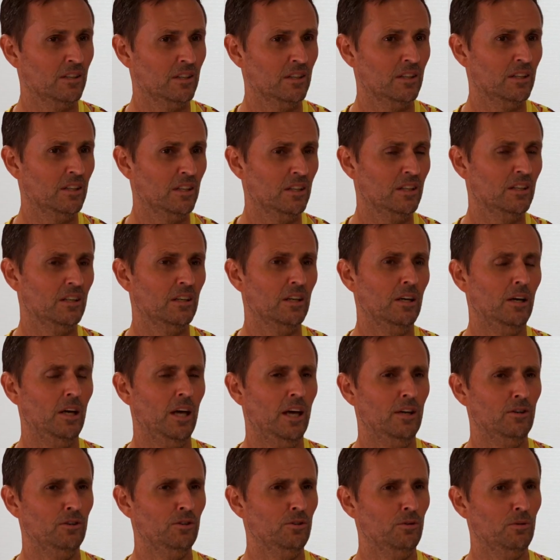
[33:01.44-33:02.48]
yeah.
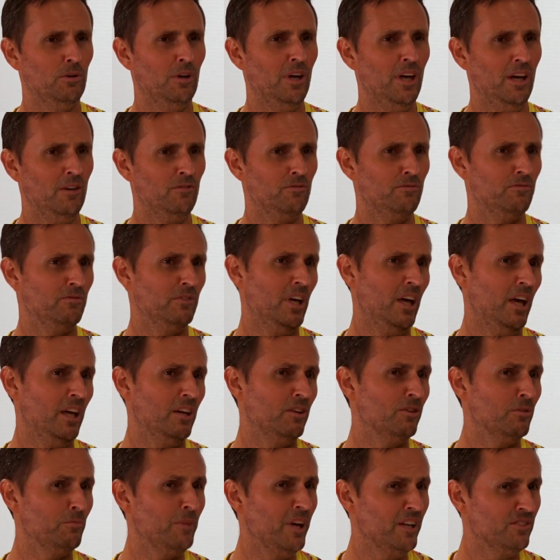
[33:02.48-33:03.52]
and who have
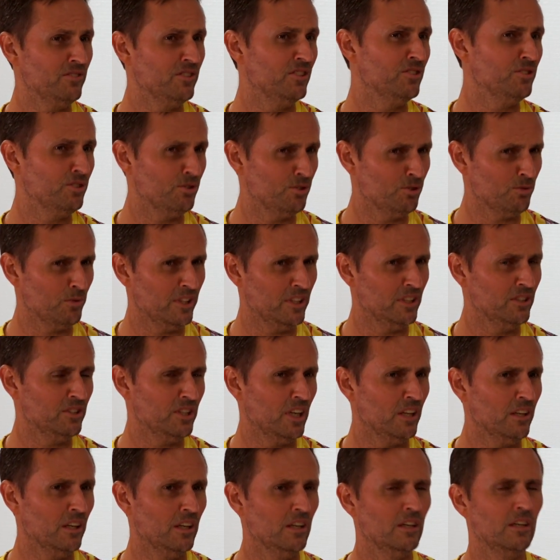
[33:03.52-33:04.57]
anger based issues with each
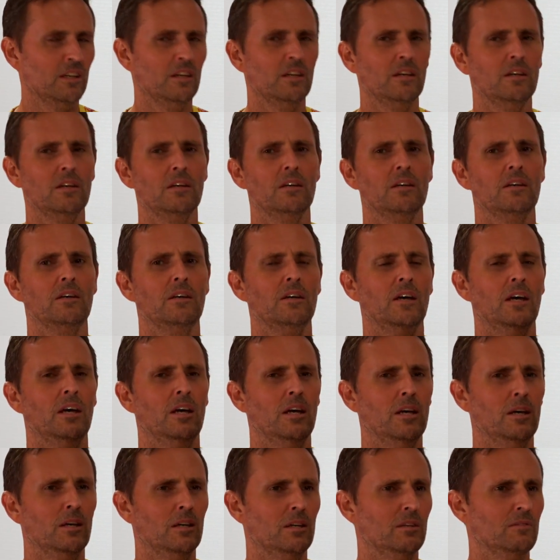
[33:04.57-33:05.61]
other. Mm.
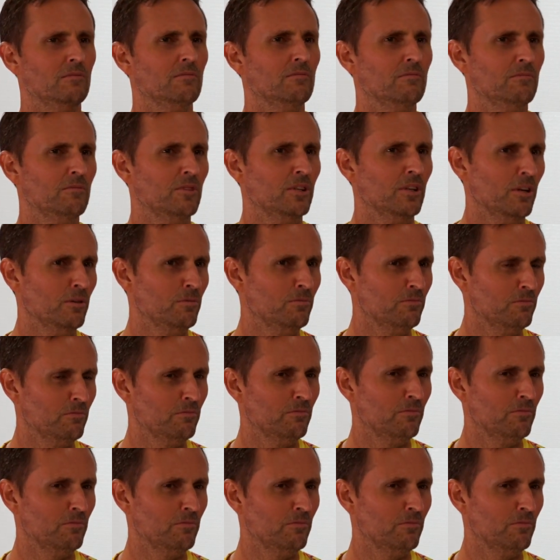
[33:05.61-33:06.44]
Uh, you know,